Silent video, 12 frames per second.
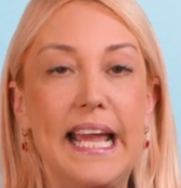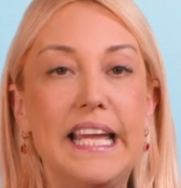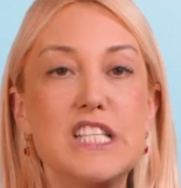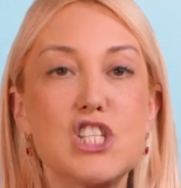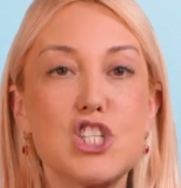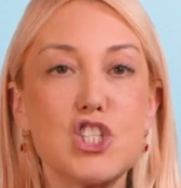
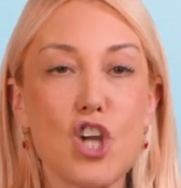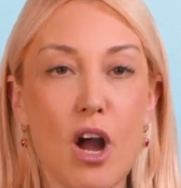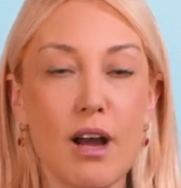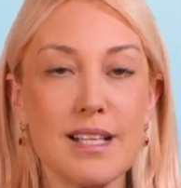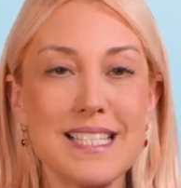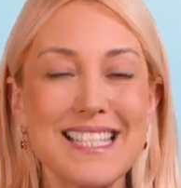It
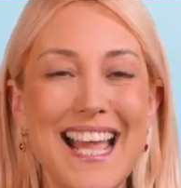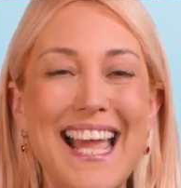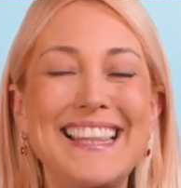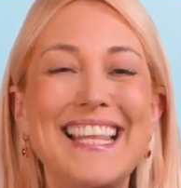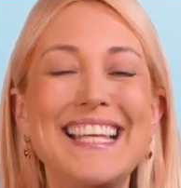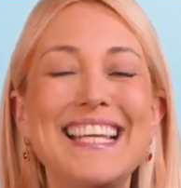starts
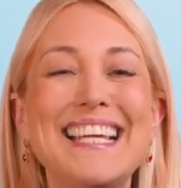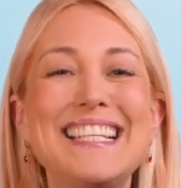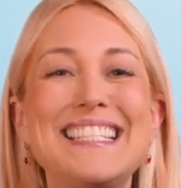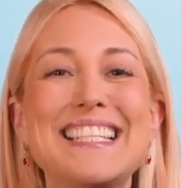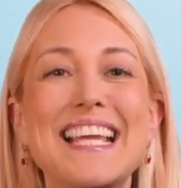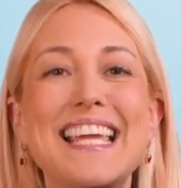and then
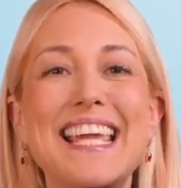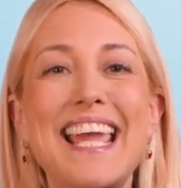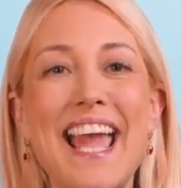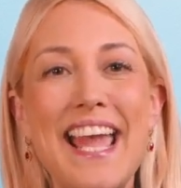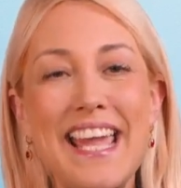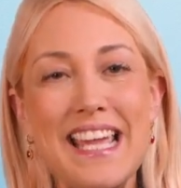it
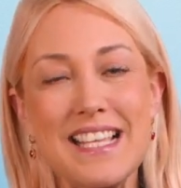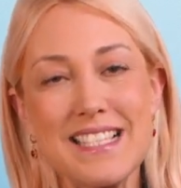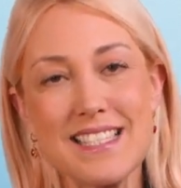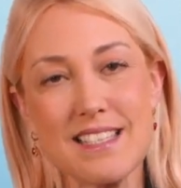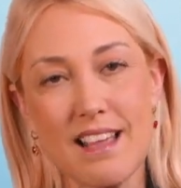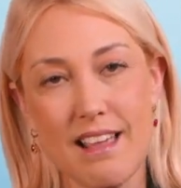
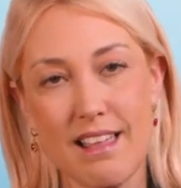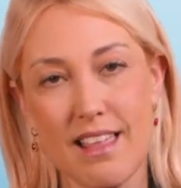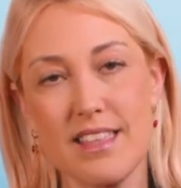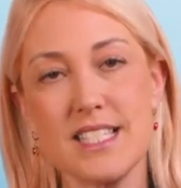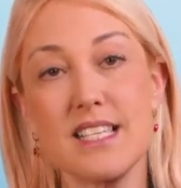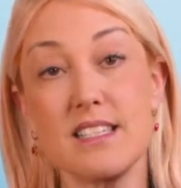decays
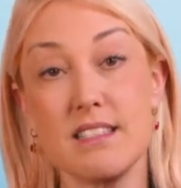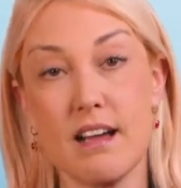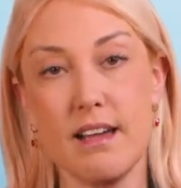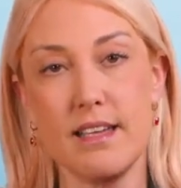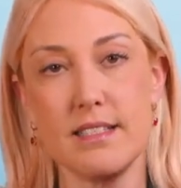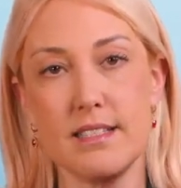the
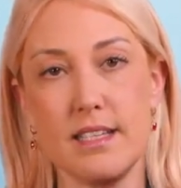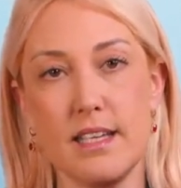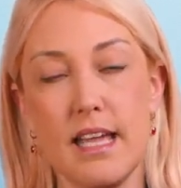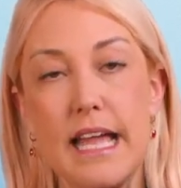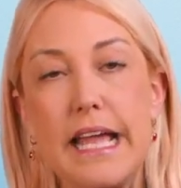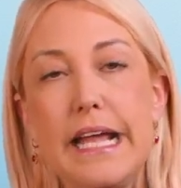
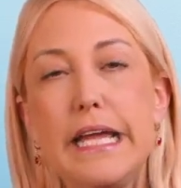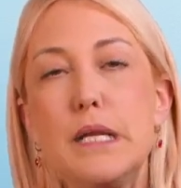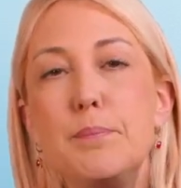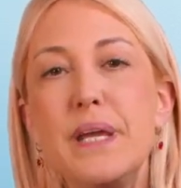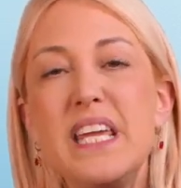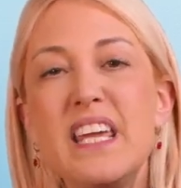society.
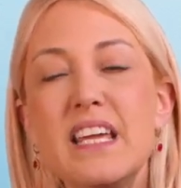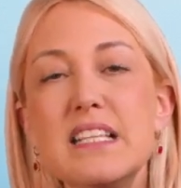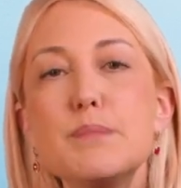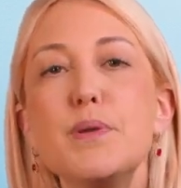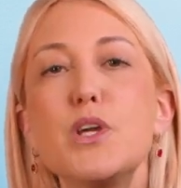It begins